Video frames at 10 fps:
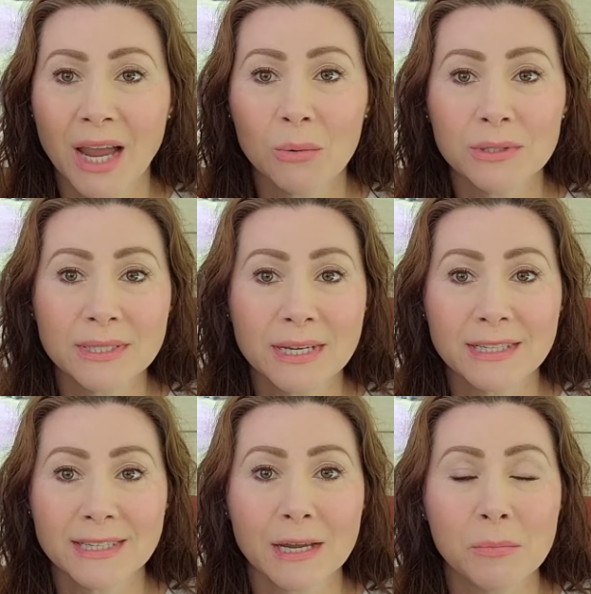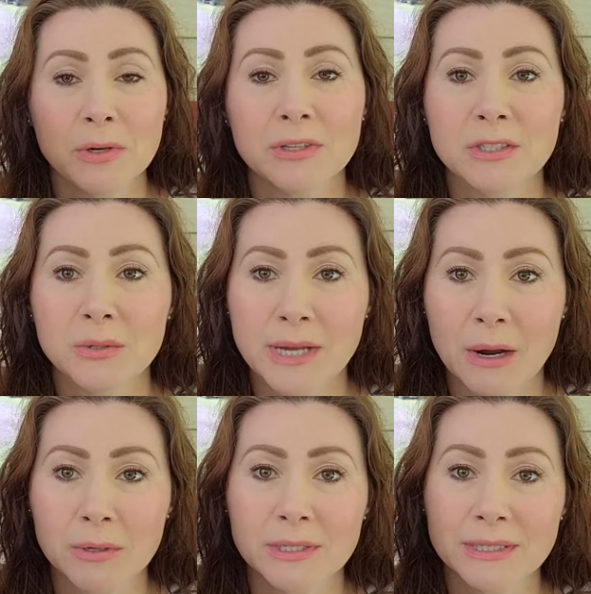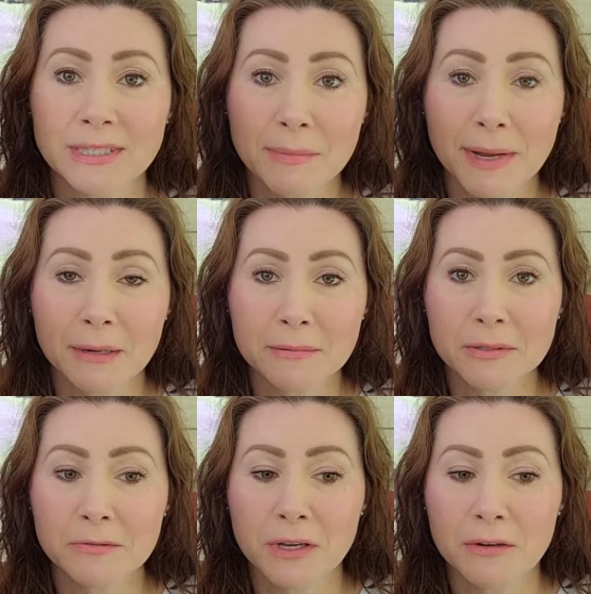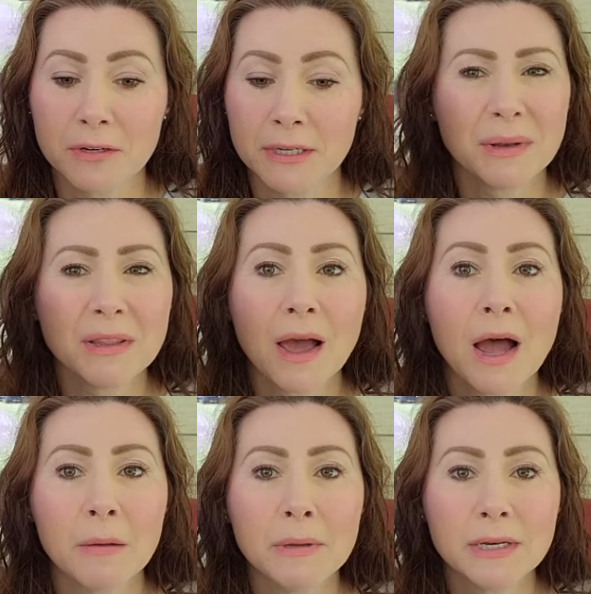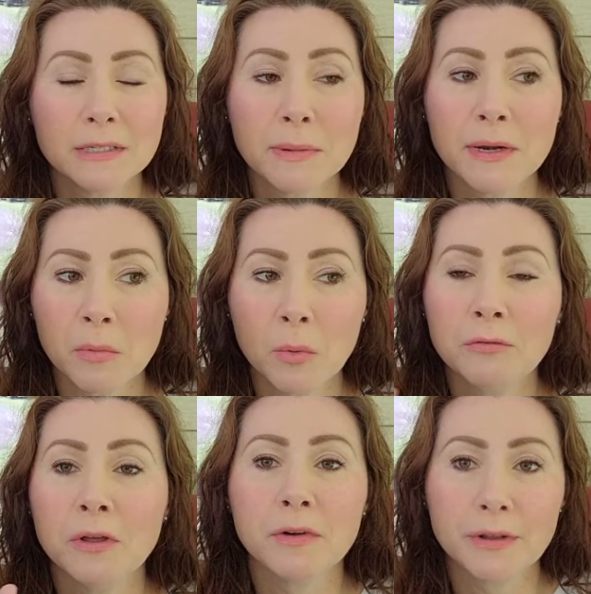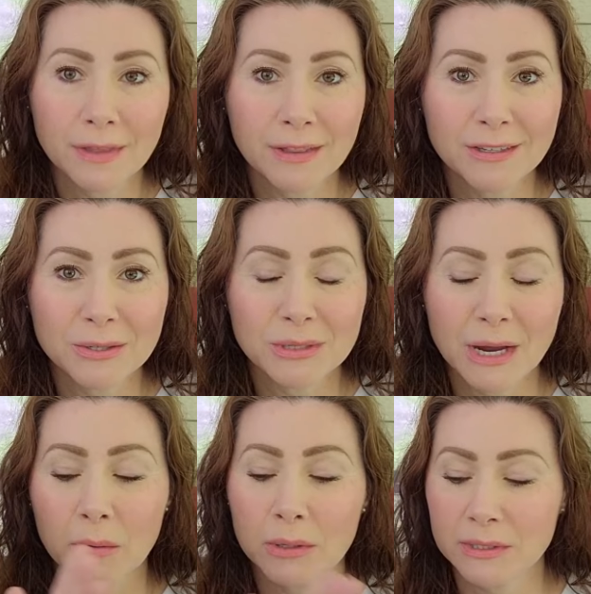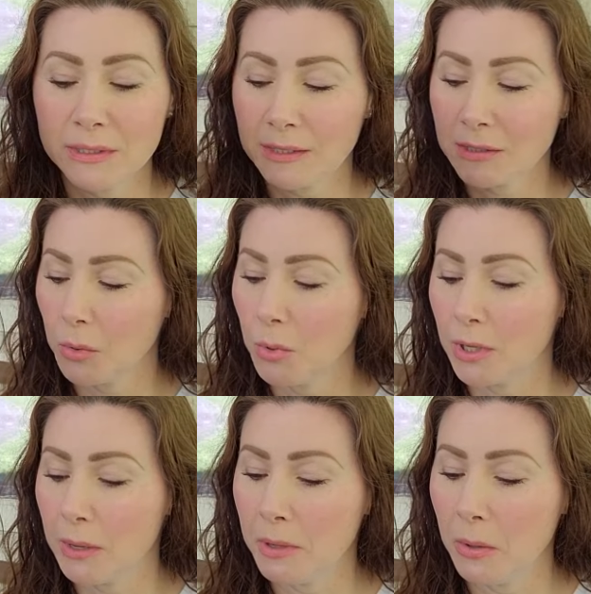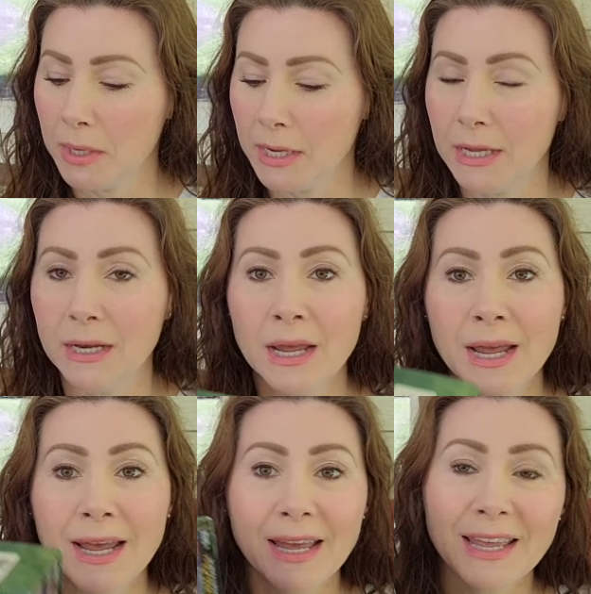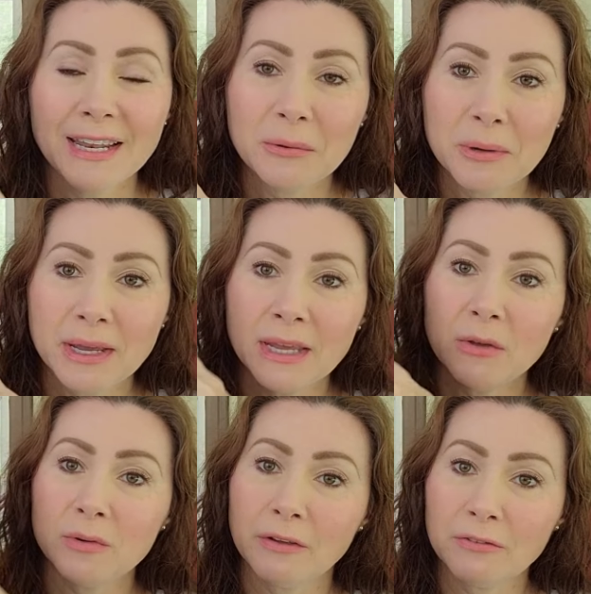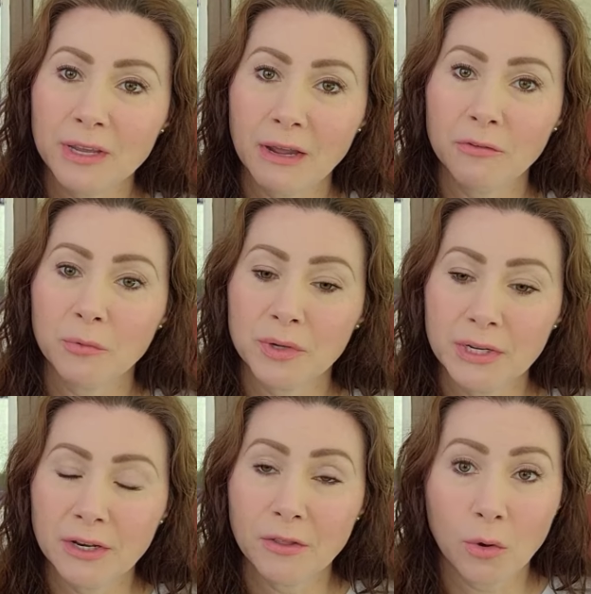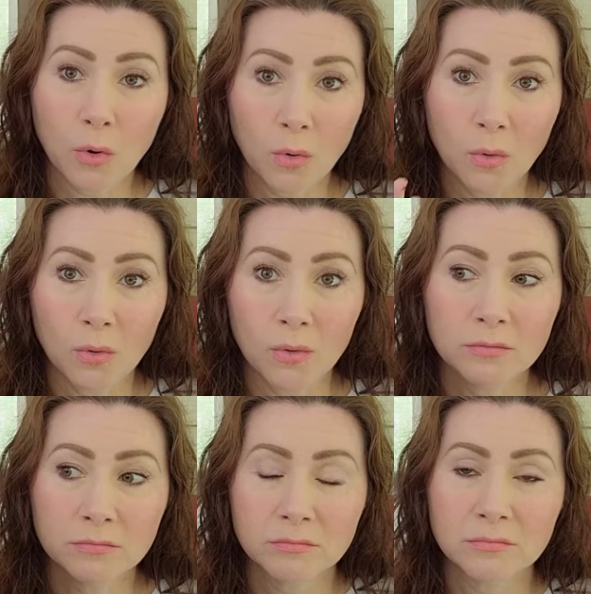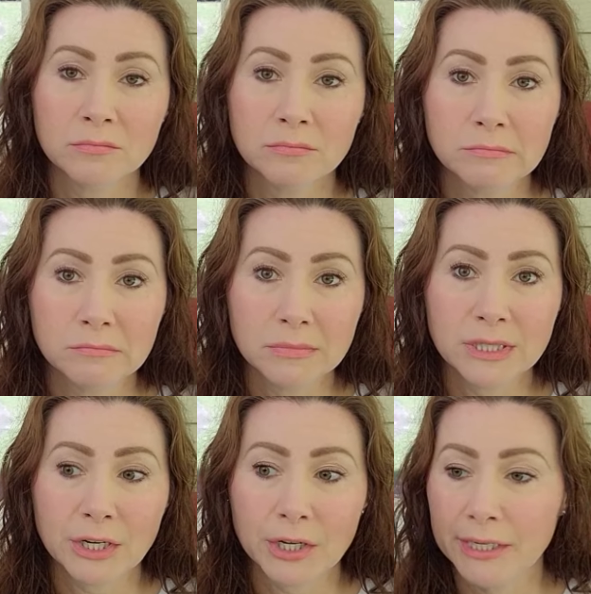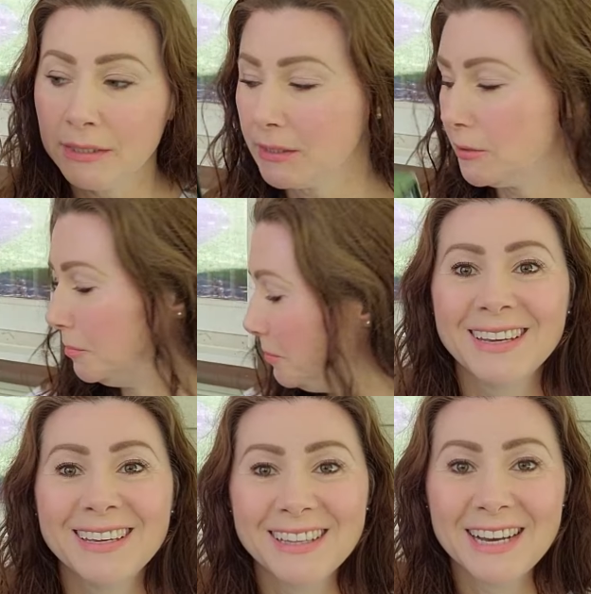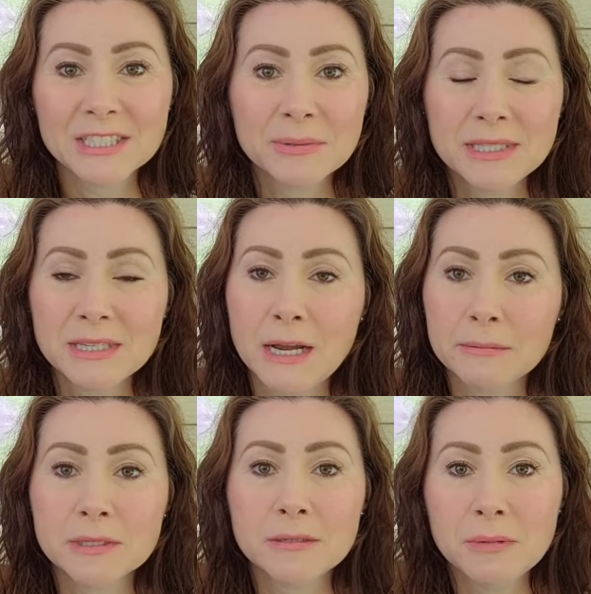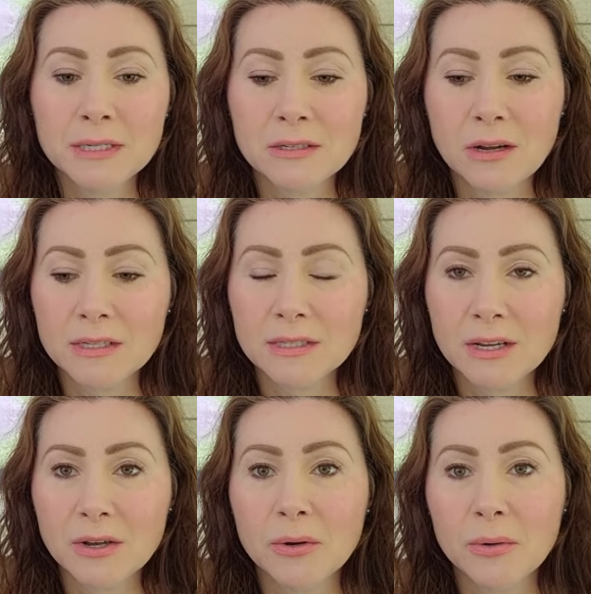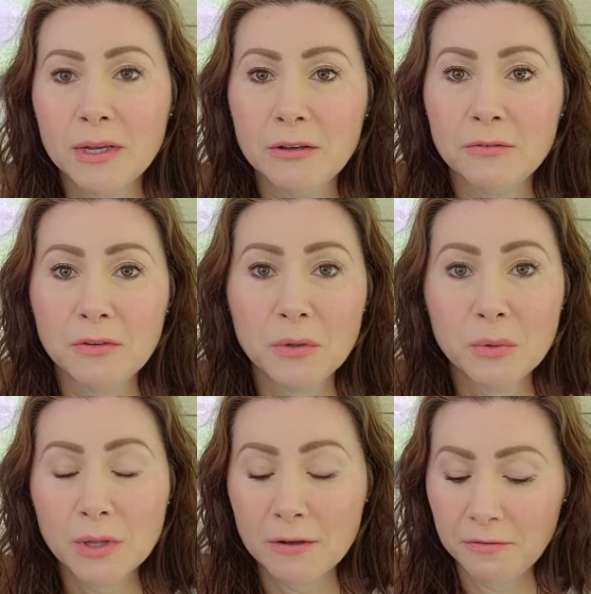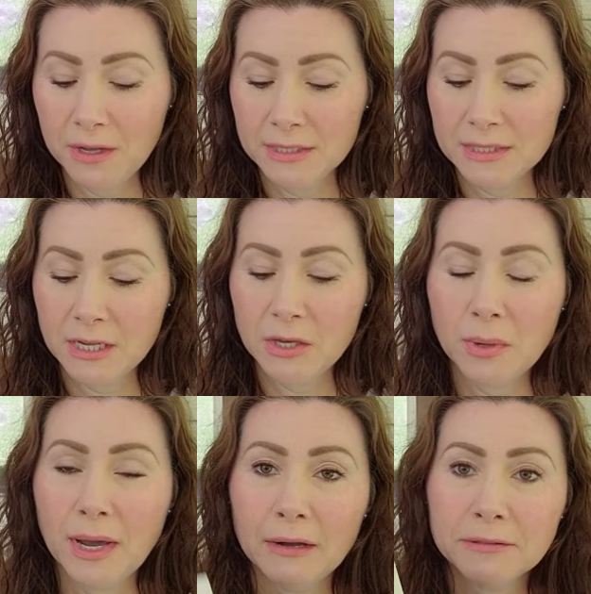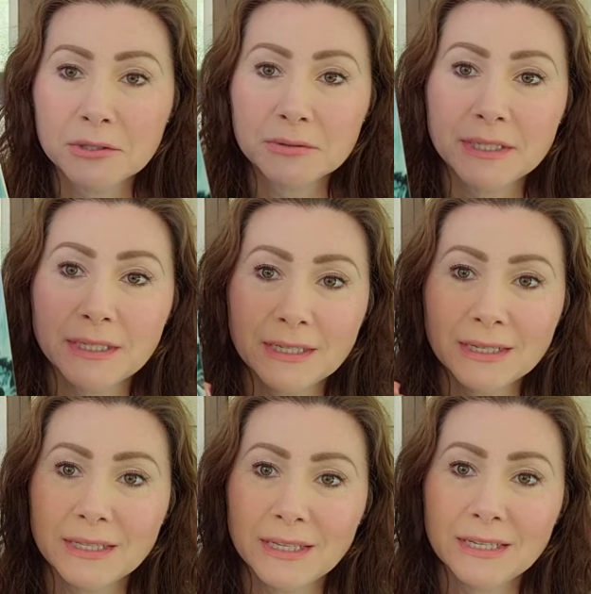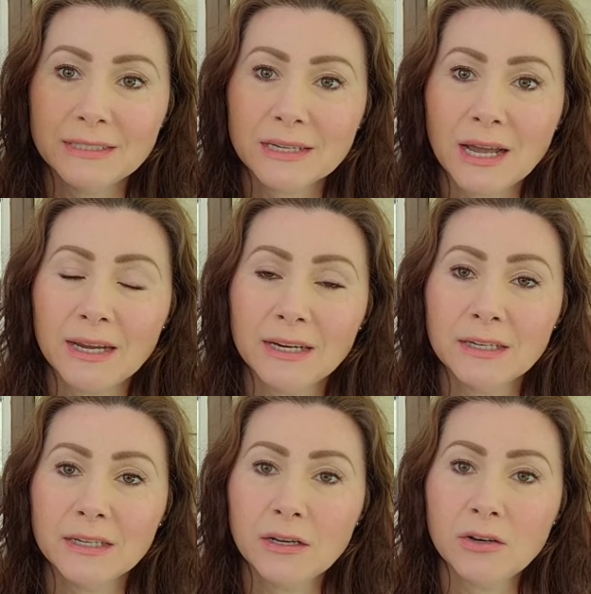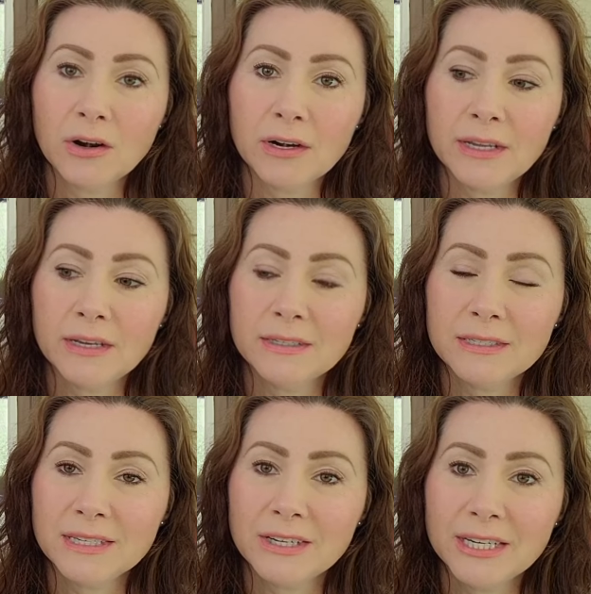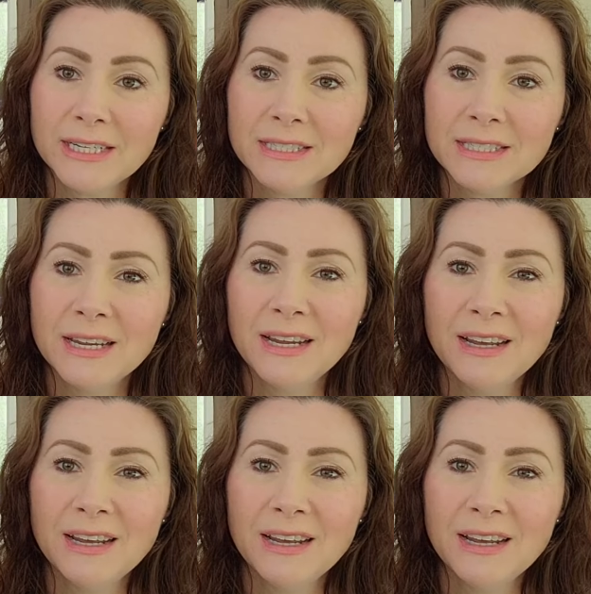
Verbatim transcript: I will say the second book, The Two Towers, is my absolute favorite, but The Hobbit is my number one favorite, then The Two Towers. That's the order I'm going in. Anyway, you definitely have to read the whole series. The next one is an absolute must also. If you love fantasy, you have to read the entire Narnia series.